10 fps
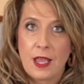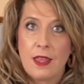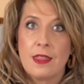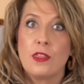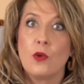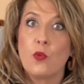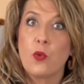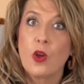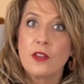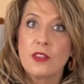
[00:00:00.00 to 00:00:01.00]
that the
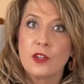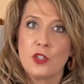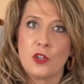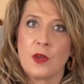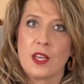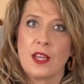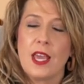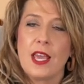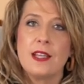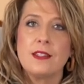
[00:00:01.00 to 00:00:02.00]
work they're doing
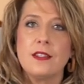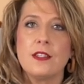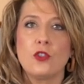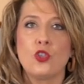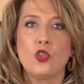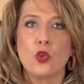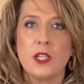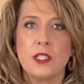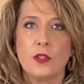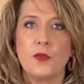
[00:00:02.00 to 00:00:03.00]
isn't
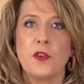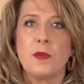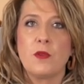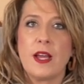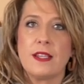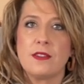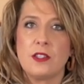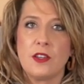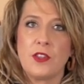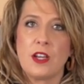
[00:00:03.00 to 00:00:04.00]
disjointed from the
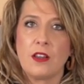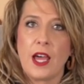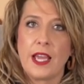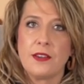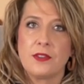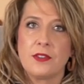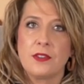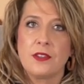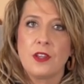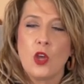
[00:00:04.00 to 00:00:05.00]
rest of their lives.
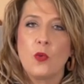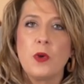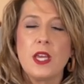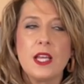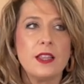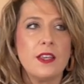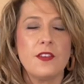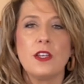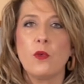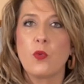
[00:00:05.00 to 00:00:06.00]
We live
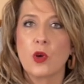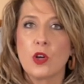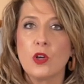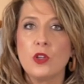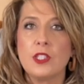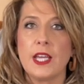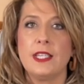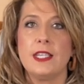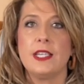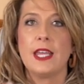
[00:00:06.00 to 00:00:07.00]
in a world
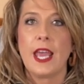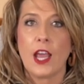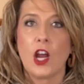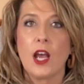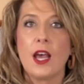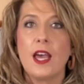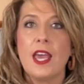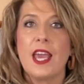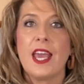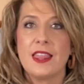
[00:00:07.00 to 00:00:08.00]
and in an era
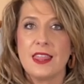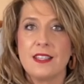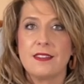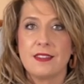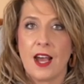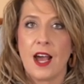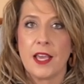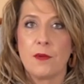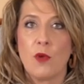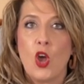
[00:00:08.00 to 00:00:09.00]
in this
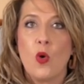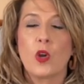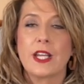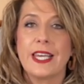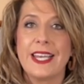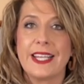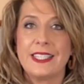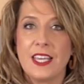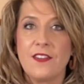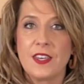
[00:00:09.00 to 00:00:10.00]
time where
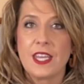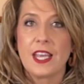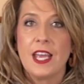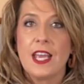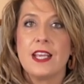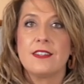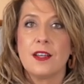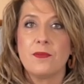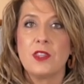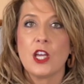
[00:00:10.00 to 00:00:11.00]
connectivity is
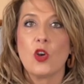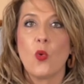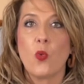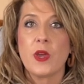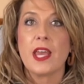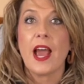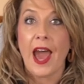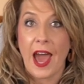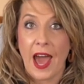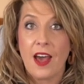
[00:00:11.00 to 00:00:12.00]
something we
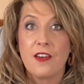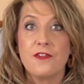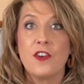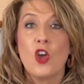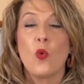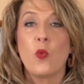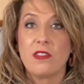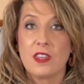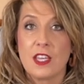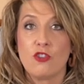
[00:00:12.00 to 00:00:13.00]
have
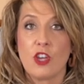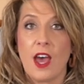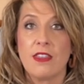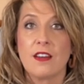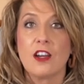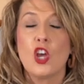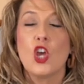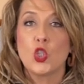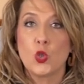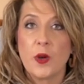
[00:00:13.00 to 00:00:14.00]
with each other
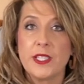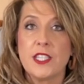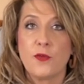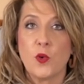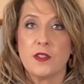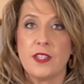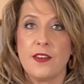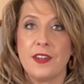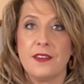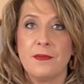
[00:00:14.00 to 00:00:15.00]

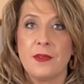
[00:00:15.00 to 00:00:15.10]
24/7.